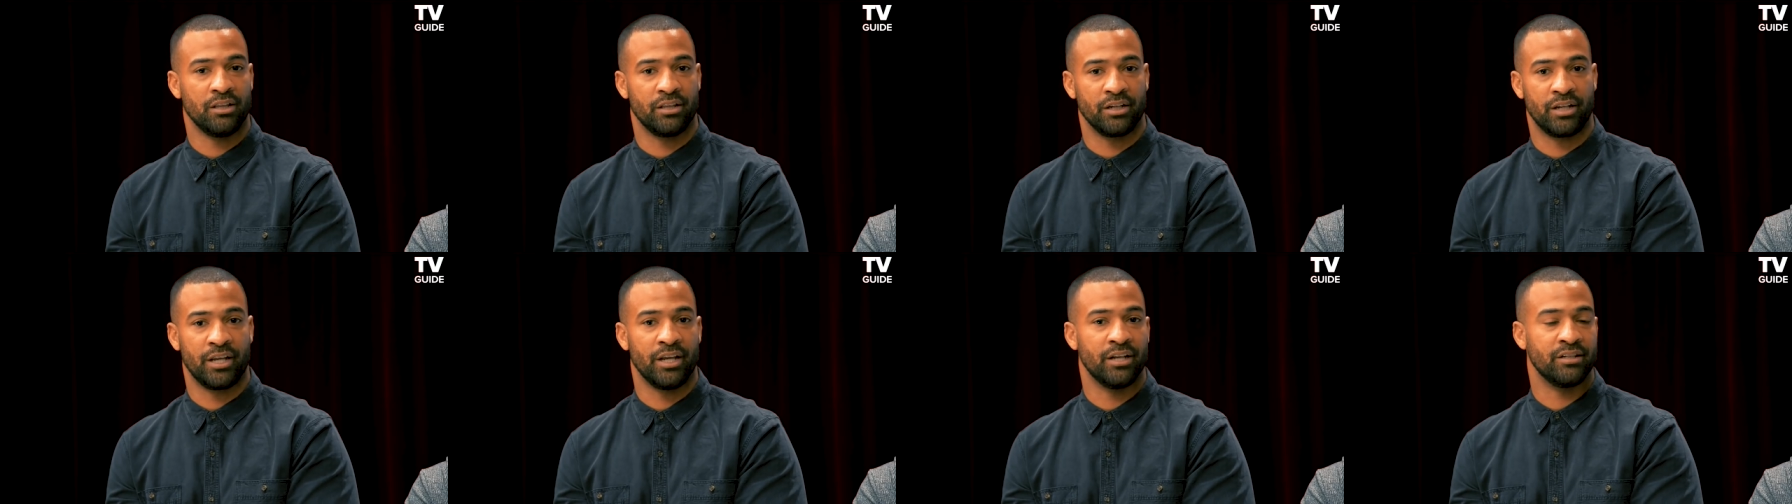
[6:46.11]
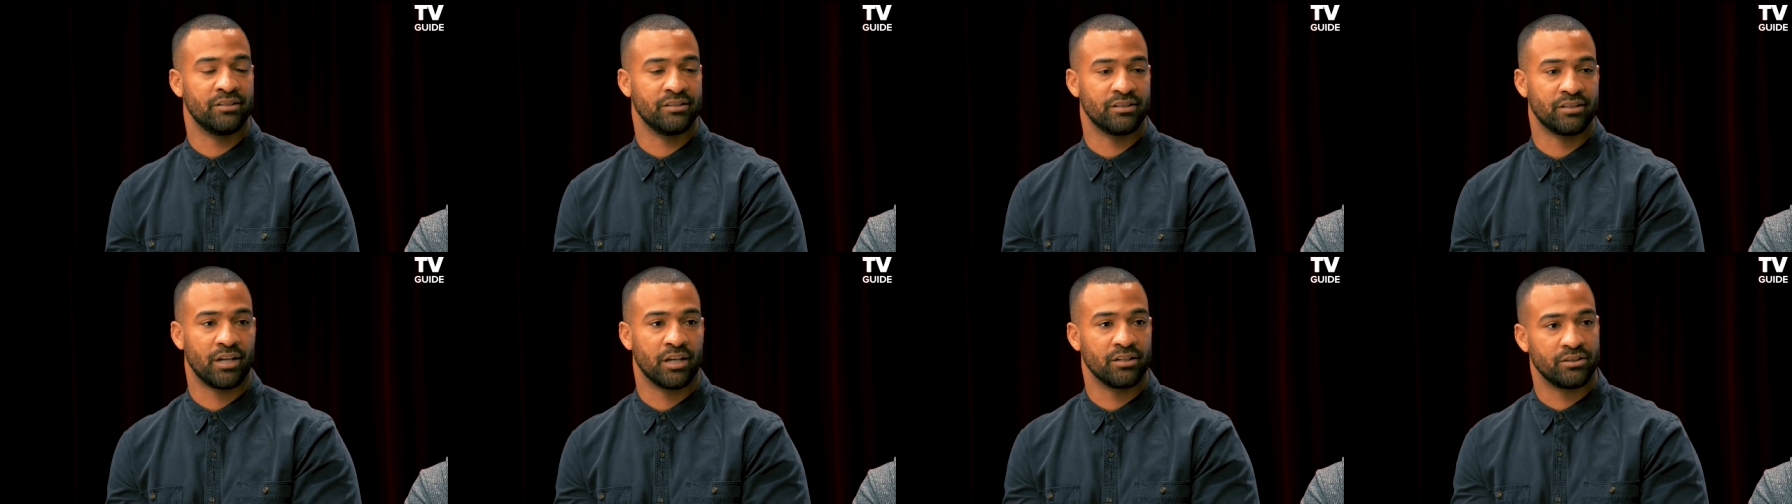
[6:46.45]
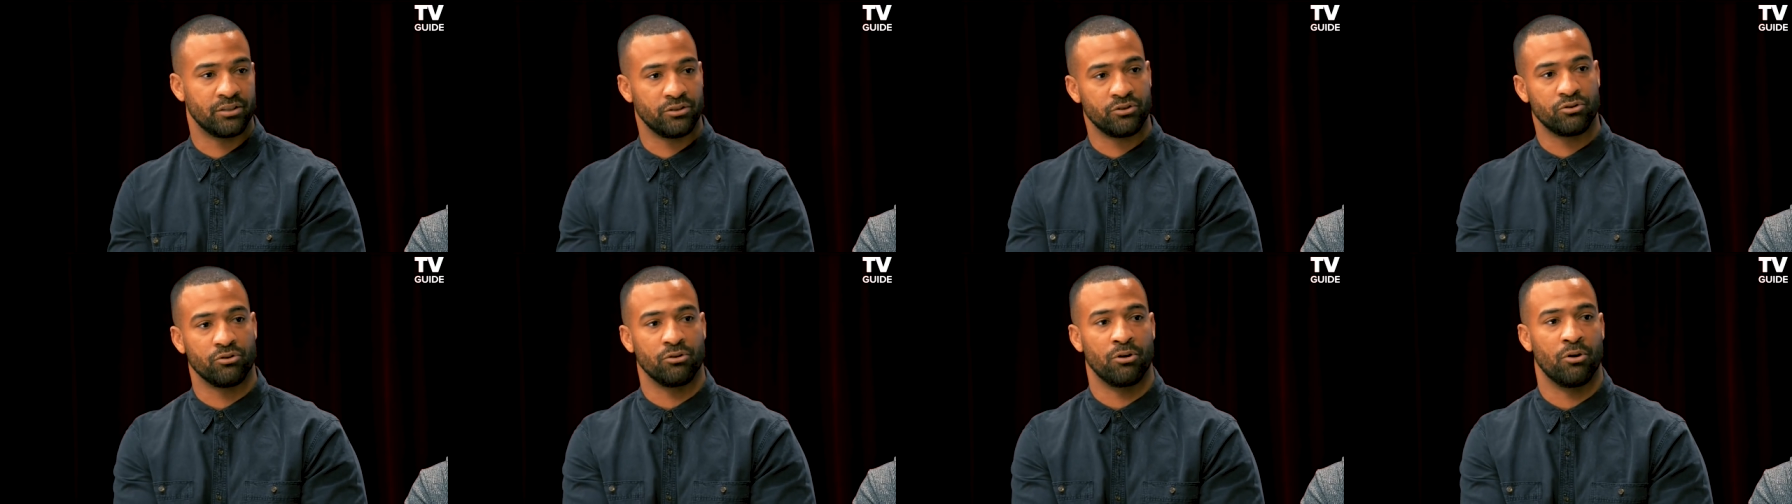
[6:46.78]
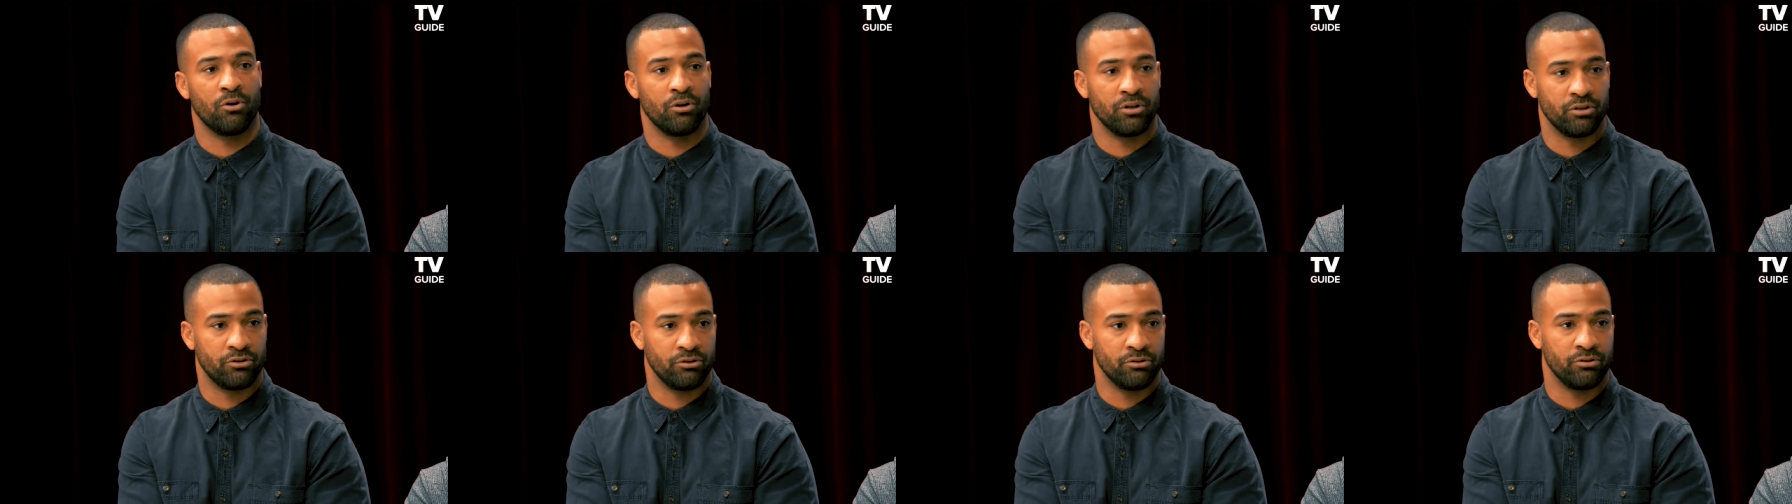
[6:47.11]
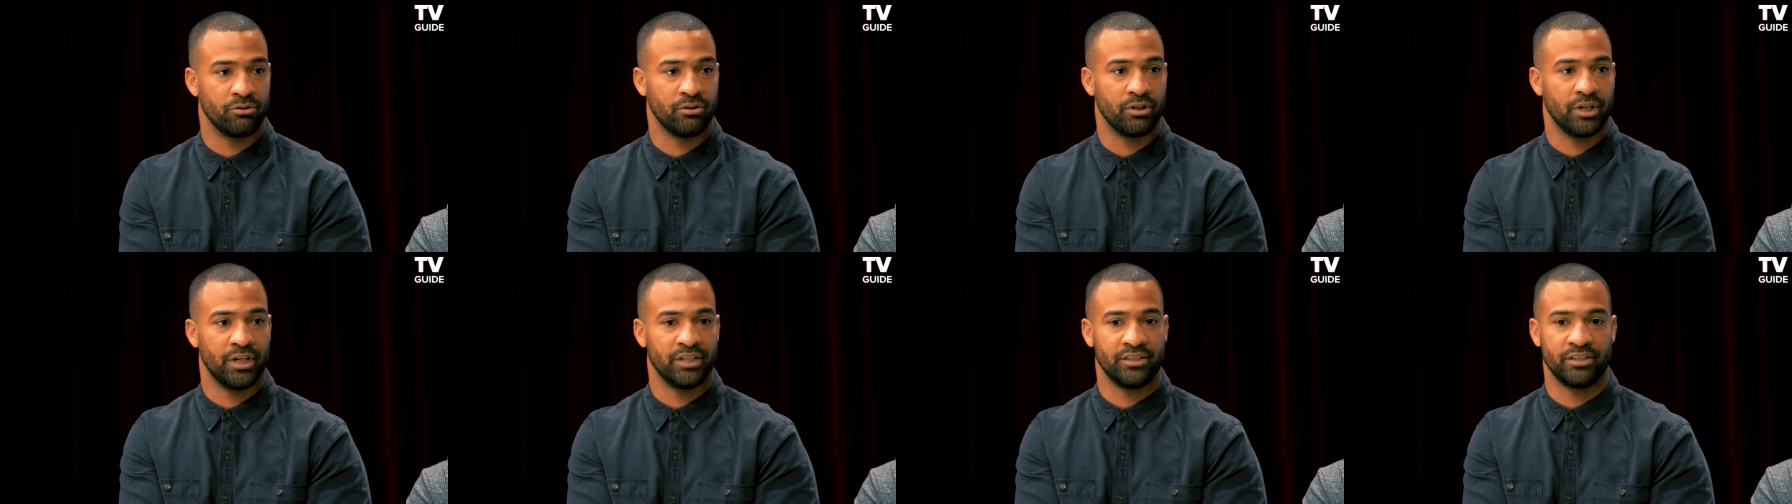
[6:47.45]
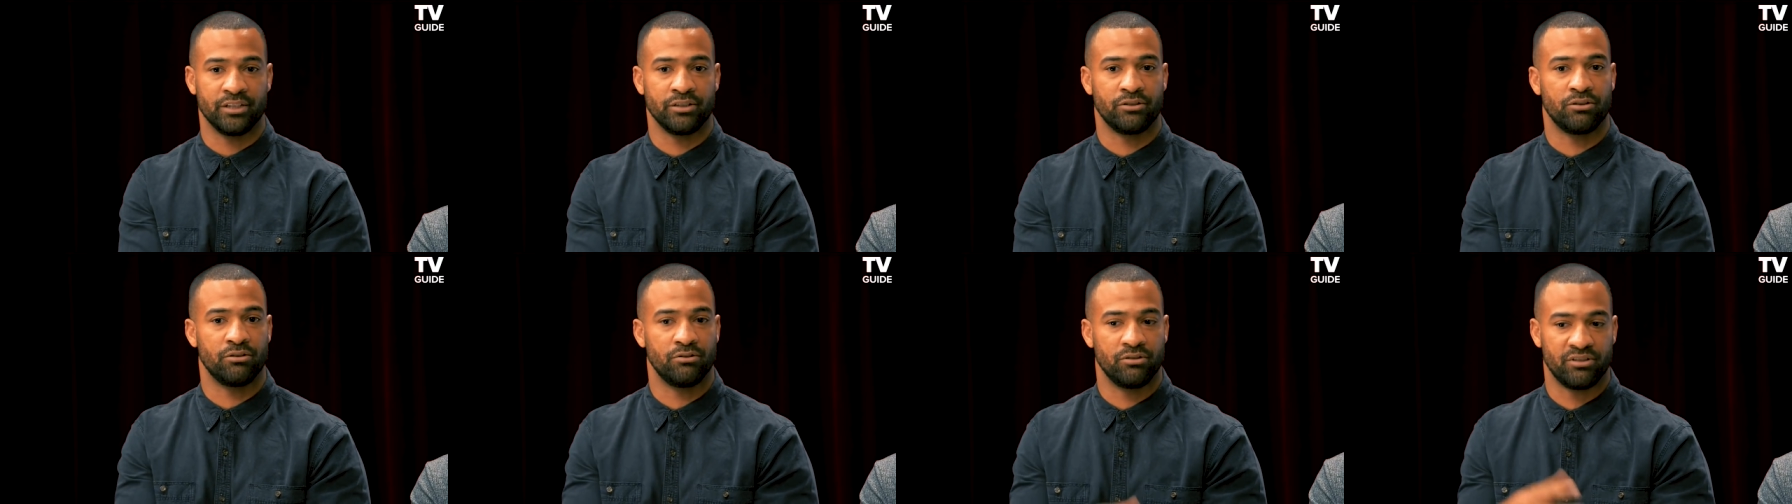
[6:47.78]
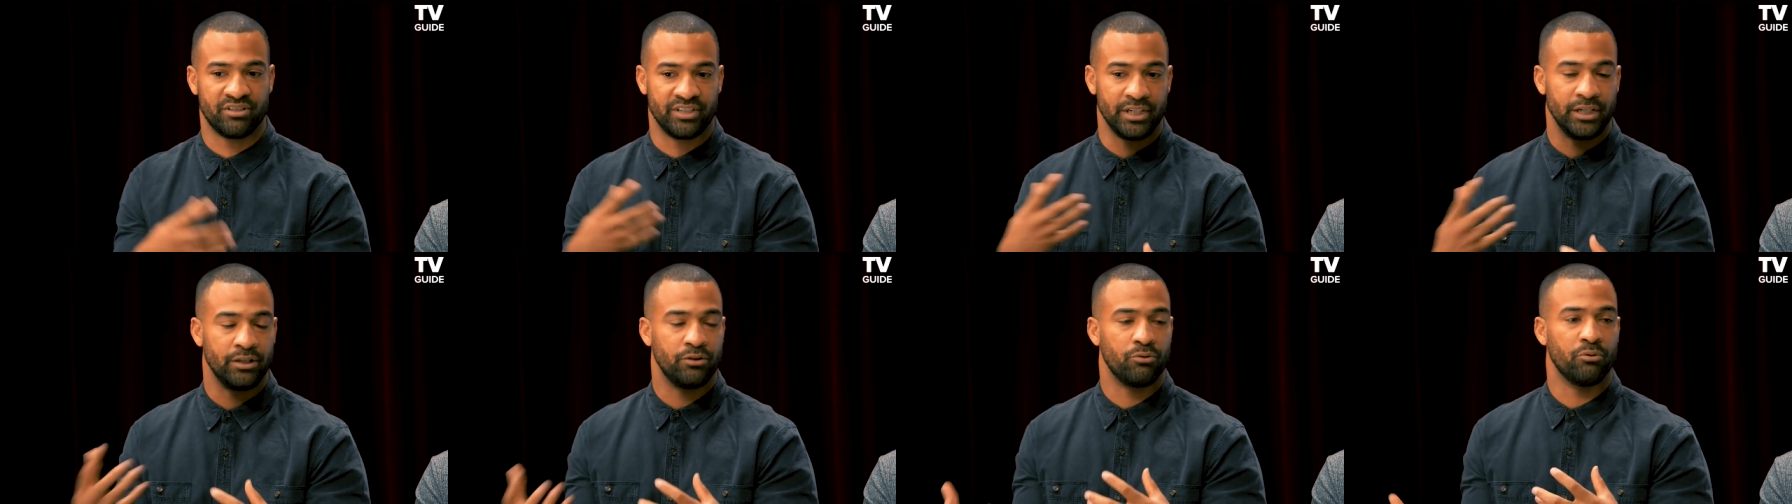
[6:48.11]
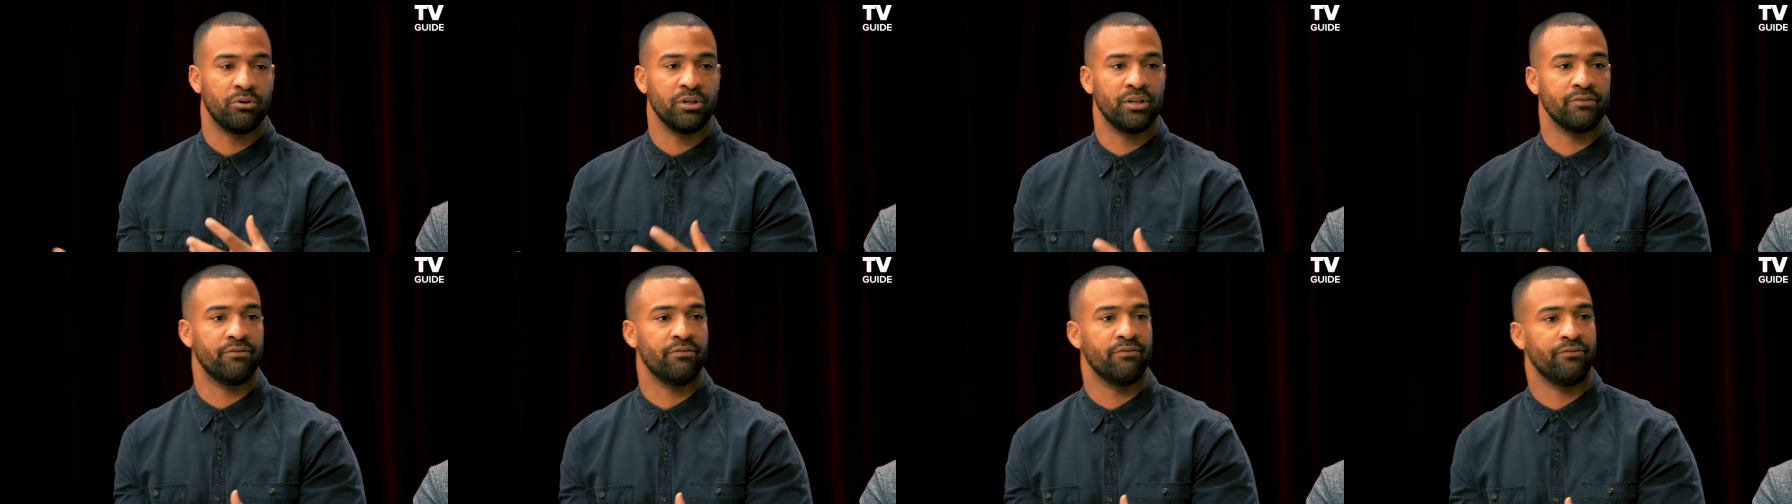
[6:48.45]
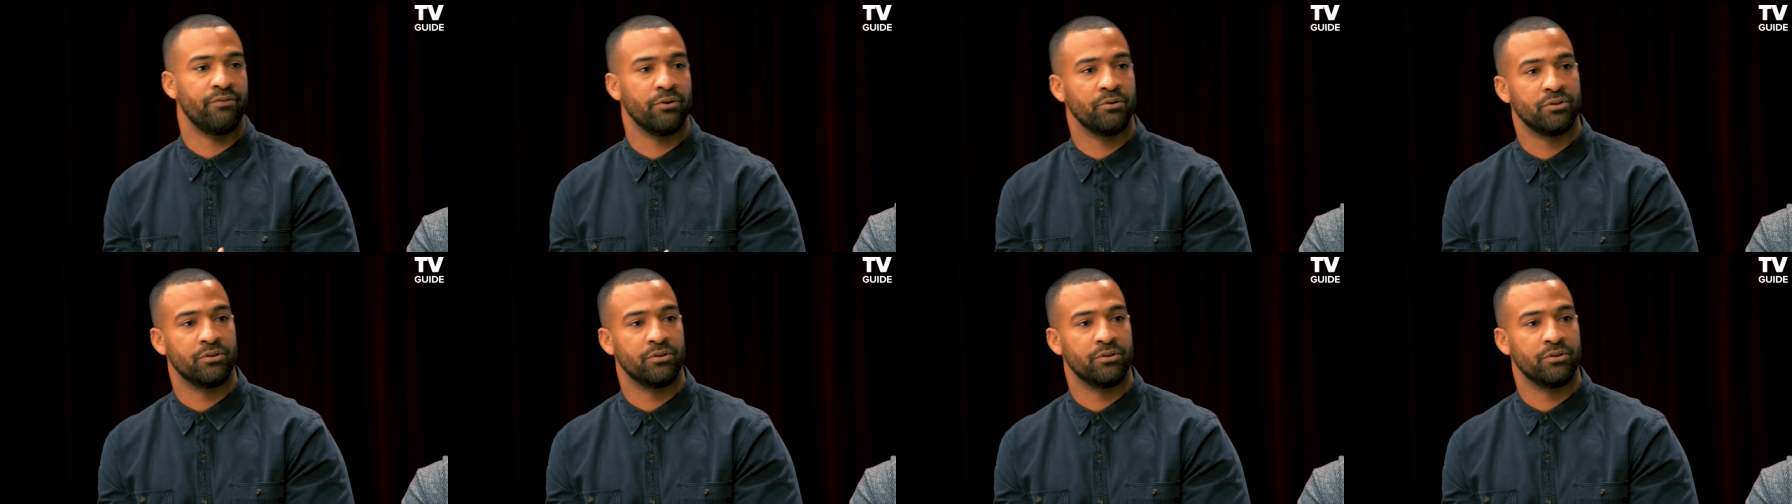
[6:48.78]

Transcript: the kids in South Central are going through. It's just seen through a different